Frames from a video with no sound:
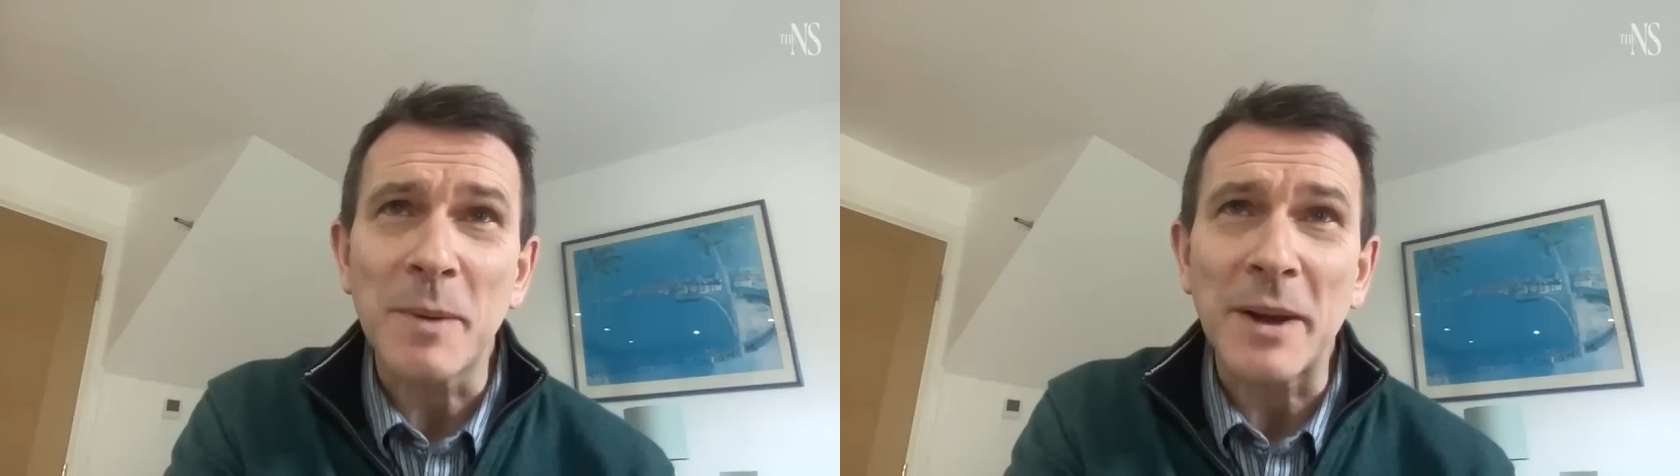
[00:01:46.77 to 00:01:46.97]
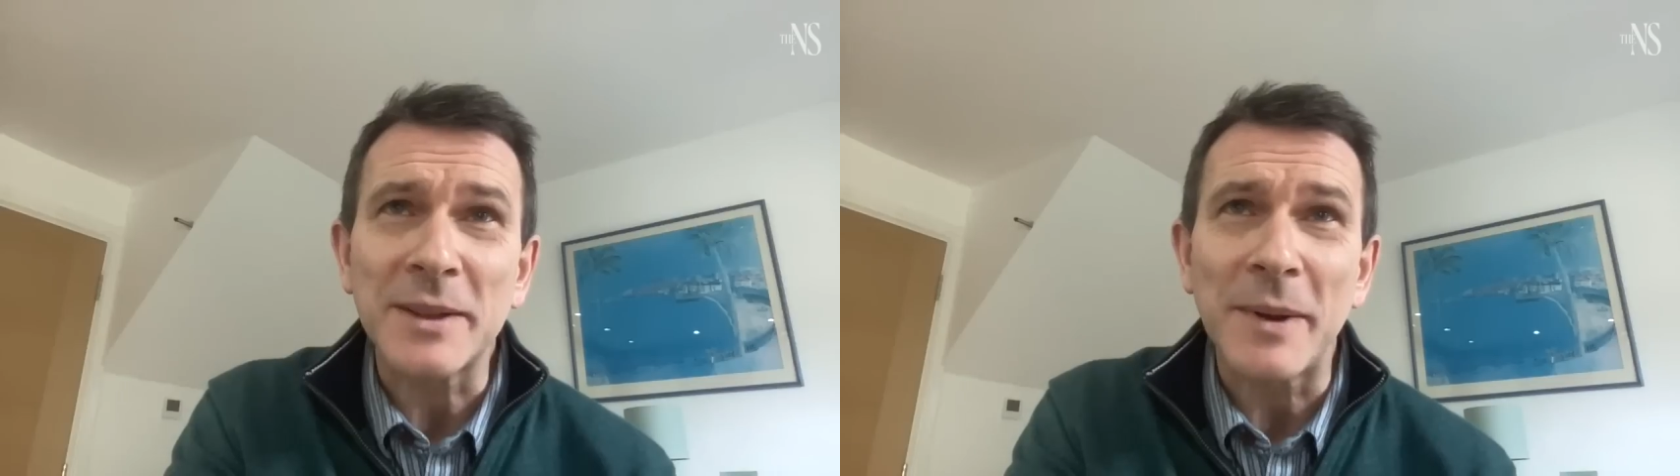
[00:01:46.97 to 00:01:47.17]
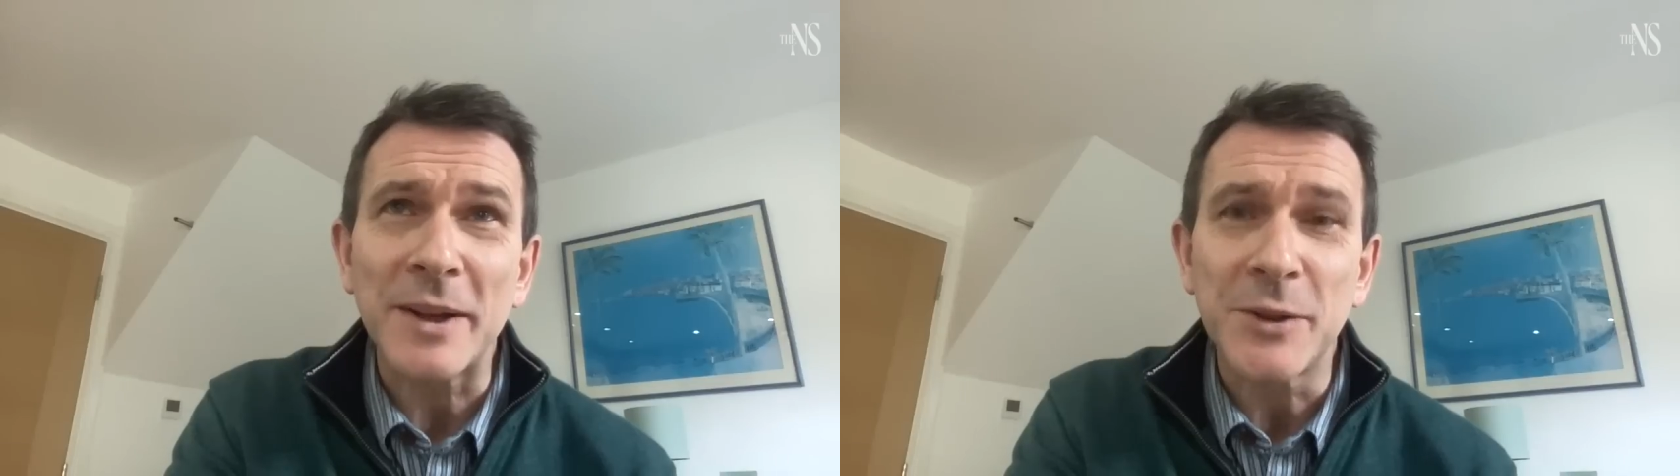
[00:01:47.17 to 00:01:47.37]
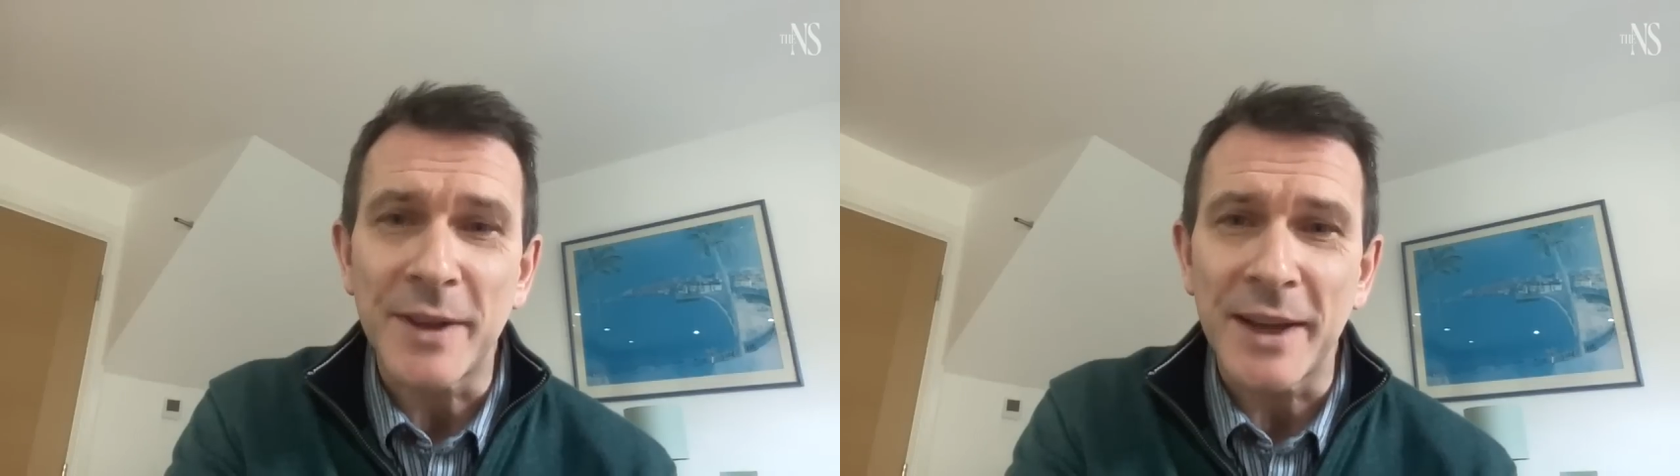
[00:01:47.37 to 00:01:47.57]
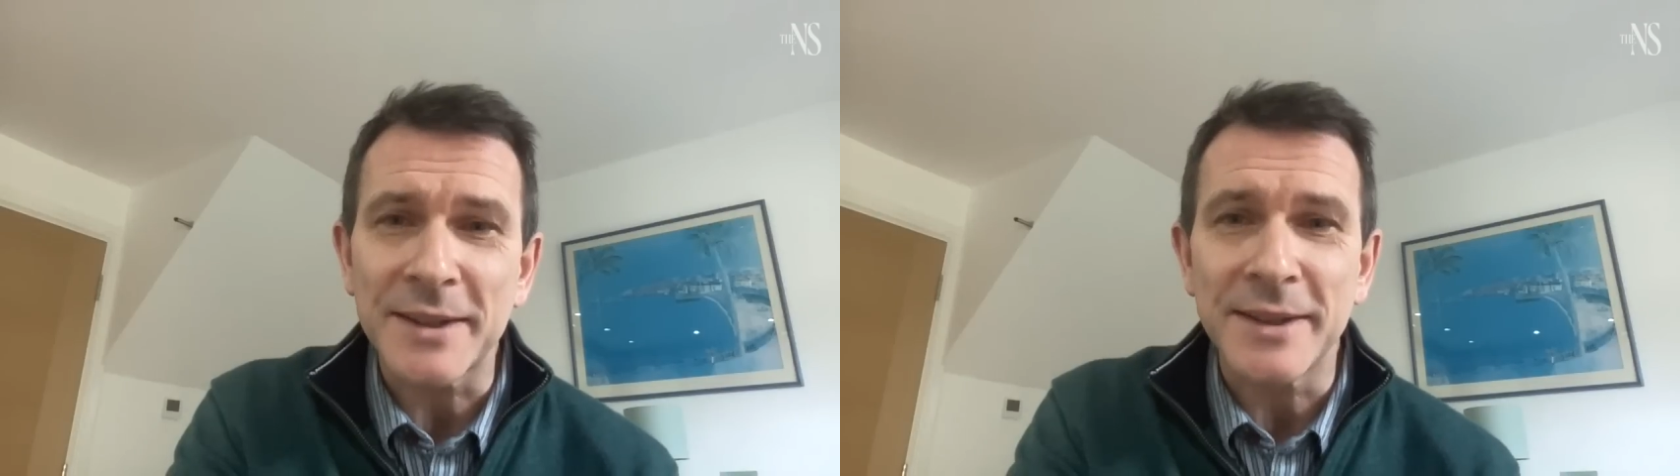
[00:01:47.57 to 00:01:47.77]
back to about
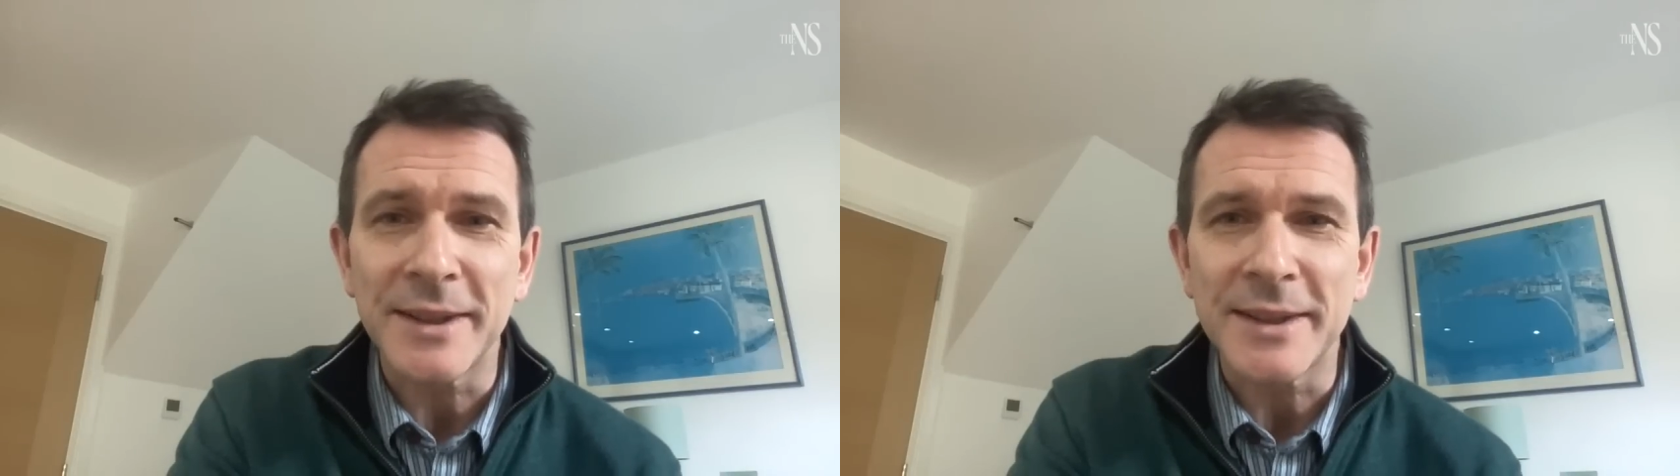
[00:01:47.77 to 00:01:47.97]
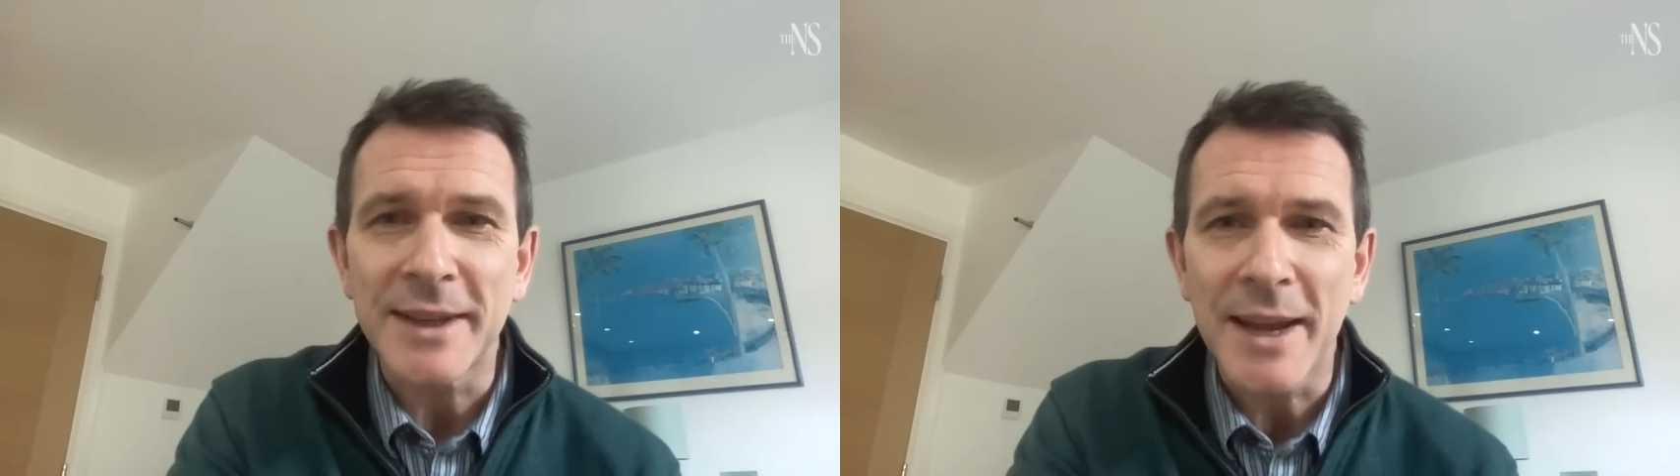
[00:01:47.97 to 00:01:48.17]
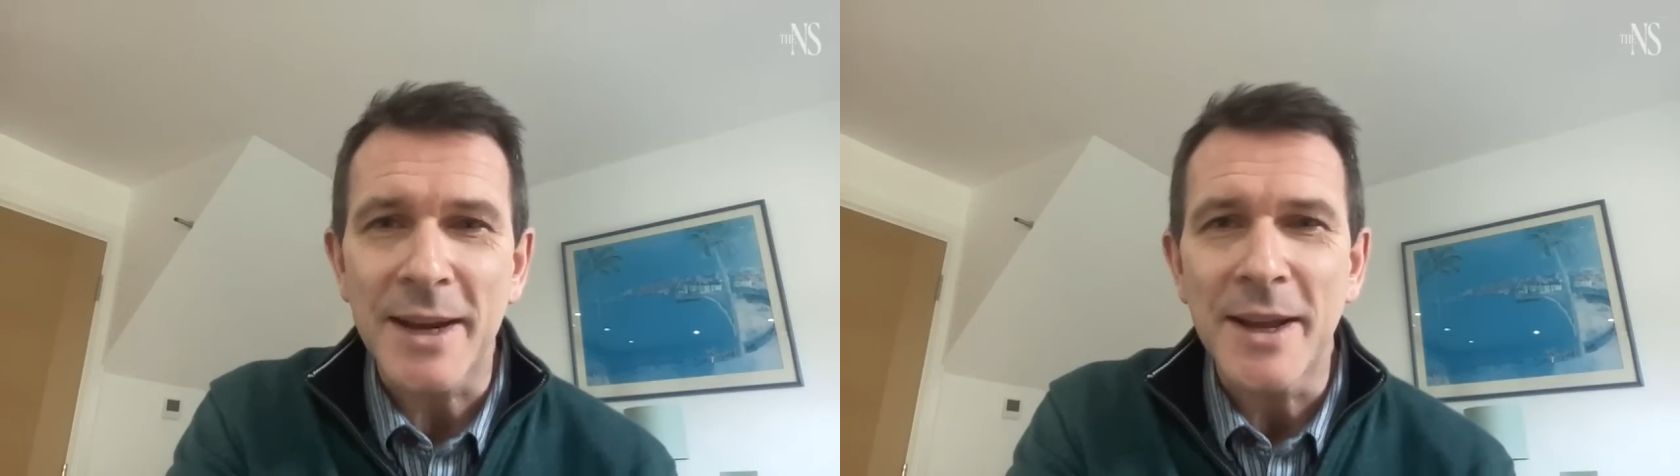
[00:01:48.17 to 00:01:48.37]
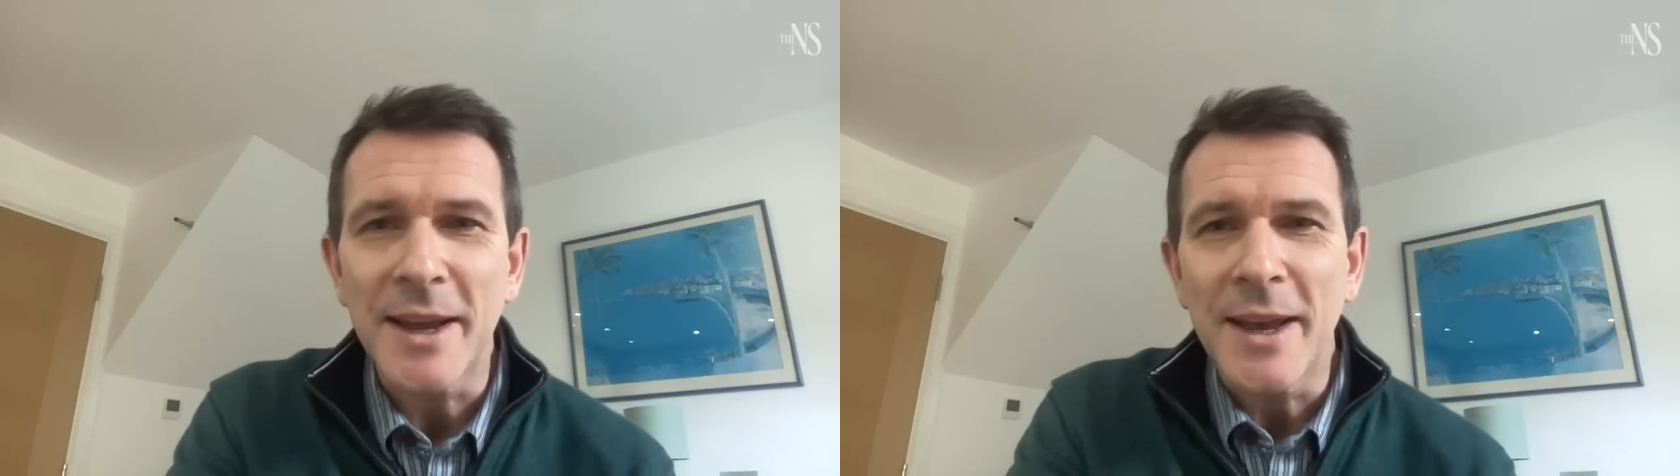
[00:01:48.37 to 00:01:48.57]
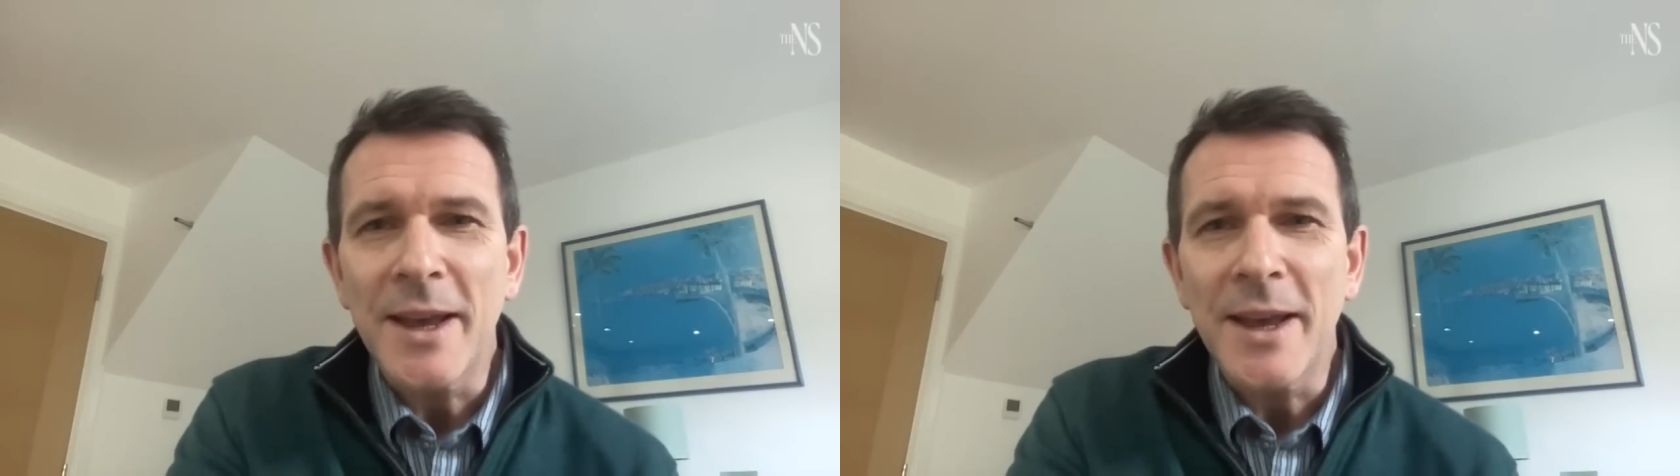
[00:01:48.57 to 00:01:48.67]
2010.